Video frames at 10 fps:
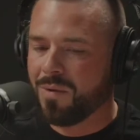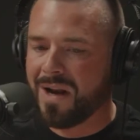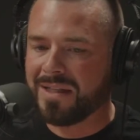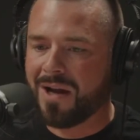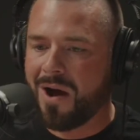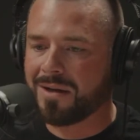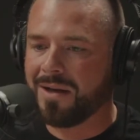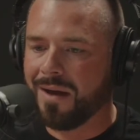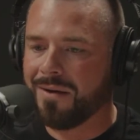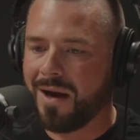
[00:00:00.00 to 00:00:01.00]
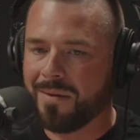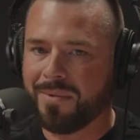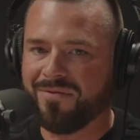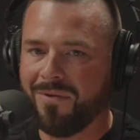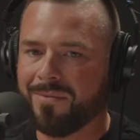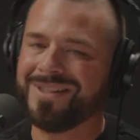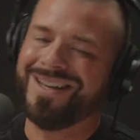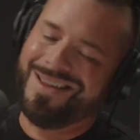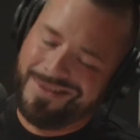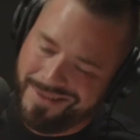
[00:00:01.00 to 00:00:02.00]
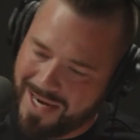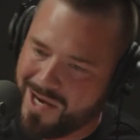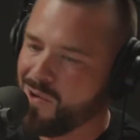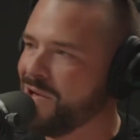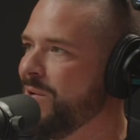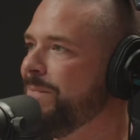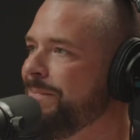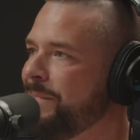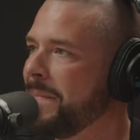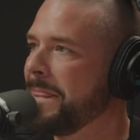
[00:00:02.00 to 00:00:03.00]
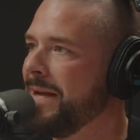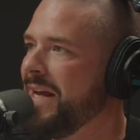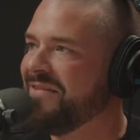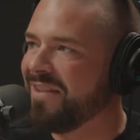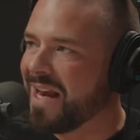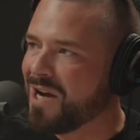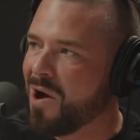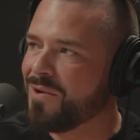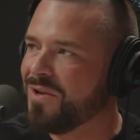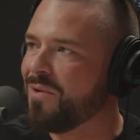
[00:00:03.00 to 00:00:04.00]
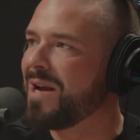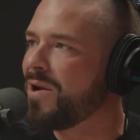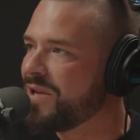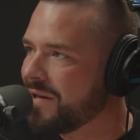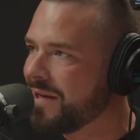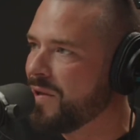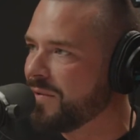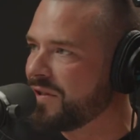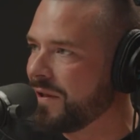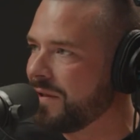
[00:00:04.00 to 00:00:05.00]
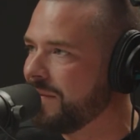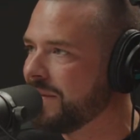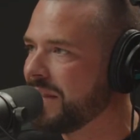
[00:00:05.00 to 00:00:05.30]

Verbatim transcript: I talk to other high performers, they know you. And if they know you, I know you're in those circles.